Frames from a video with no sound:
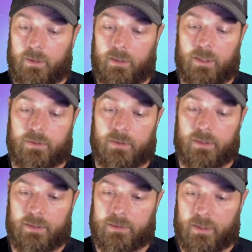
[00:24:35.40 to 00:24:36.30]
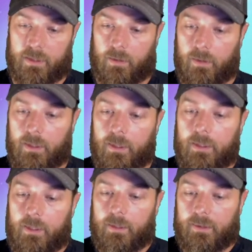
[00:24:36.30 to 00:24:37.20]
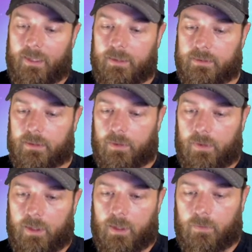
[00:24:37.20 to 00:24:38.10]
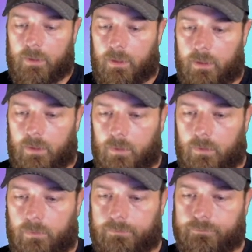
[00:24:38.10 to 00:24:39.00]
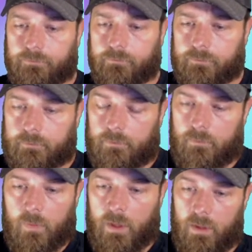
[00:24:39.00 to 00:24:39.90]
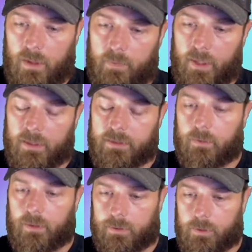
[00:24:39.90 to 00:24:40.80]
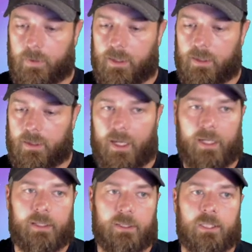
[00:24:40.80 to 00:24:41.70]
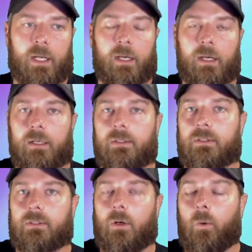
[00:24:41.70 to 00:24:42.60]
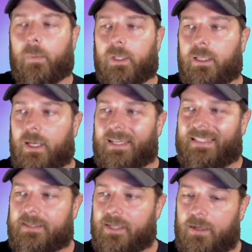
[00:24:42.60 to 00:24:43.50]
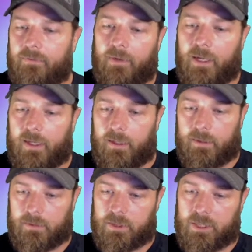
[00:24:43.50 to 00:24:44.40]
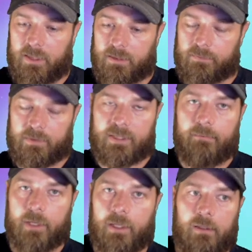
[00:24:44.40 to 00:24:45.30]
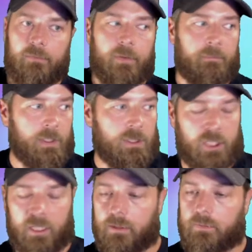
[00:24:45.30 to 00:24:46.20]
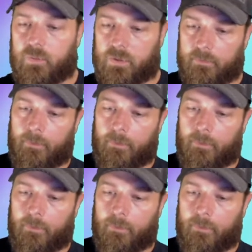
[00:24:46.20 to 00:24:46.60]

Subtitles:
Yantra it is now. That is another thing I wanted to do. Also on Twitter, I shared opening a Sapphire chest for 750 gems.